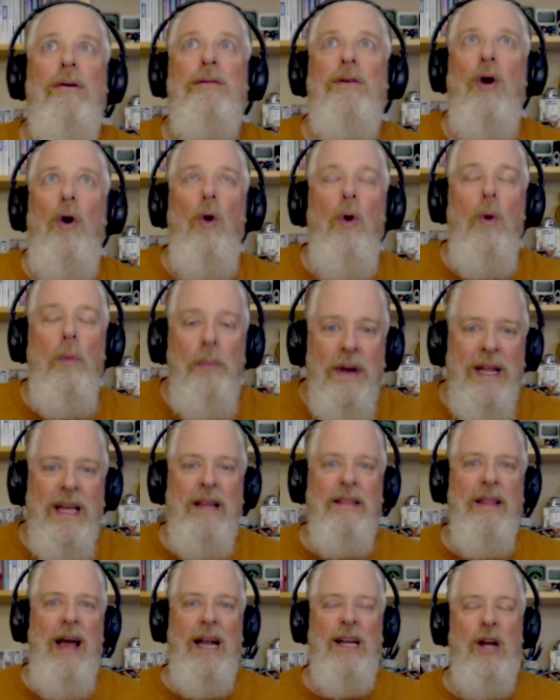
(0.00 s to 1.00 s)
opening
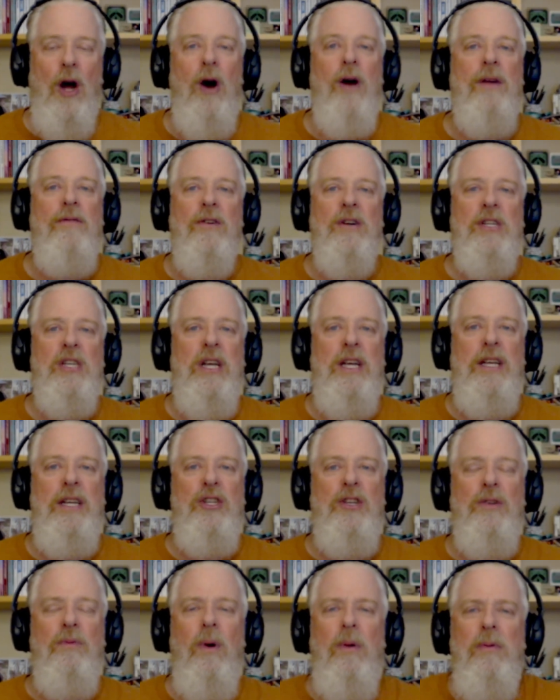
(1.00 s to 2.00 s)
that
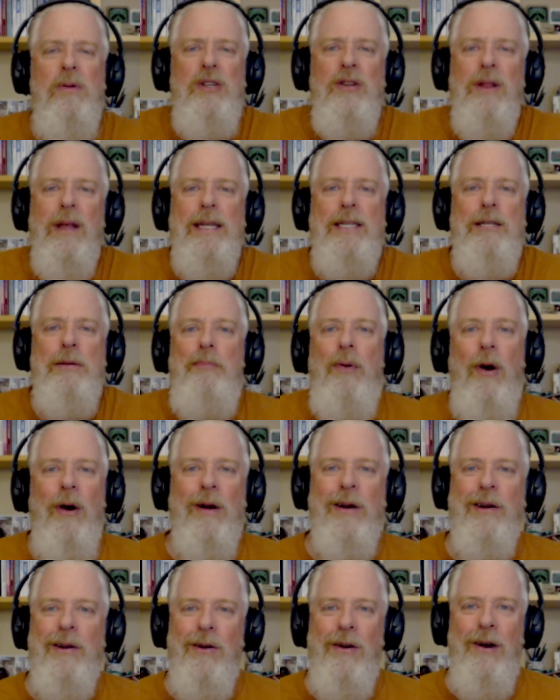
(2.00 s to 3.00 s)
conversation. What would you like to
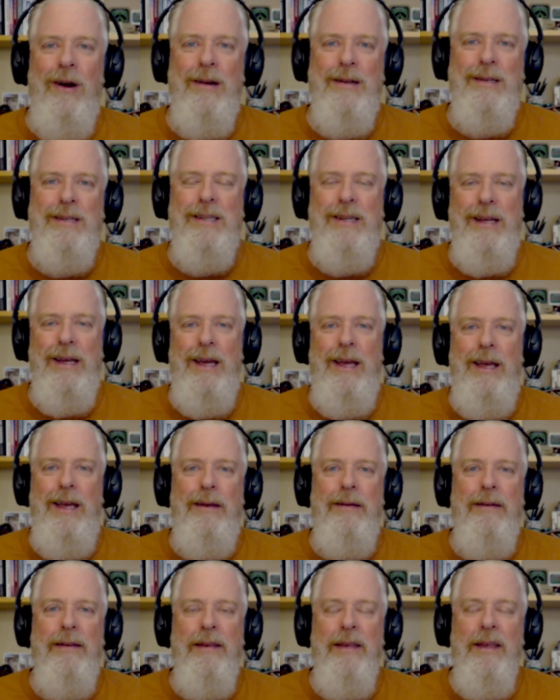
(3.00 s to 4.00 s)
partner on today?
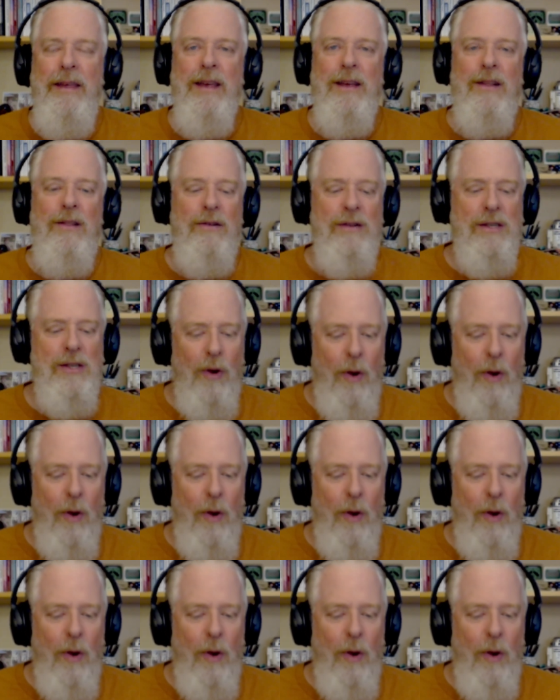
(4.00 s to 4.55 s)
Those are